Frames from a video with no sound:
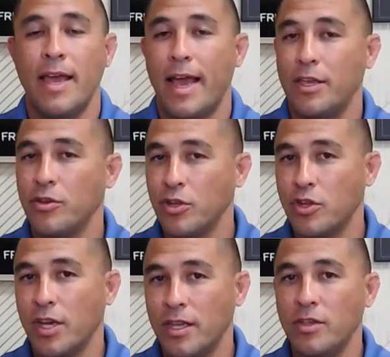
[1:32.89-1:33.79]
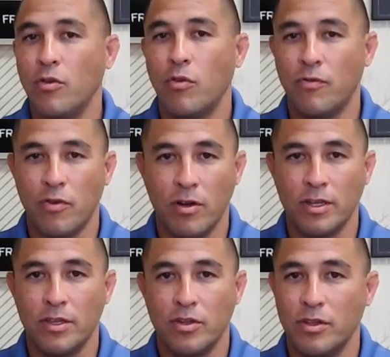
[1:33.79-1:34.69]
And you're just checking the overall
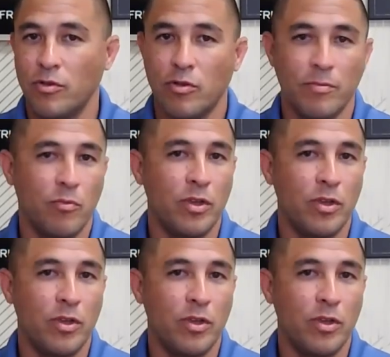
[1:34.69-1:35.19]
condition of the home.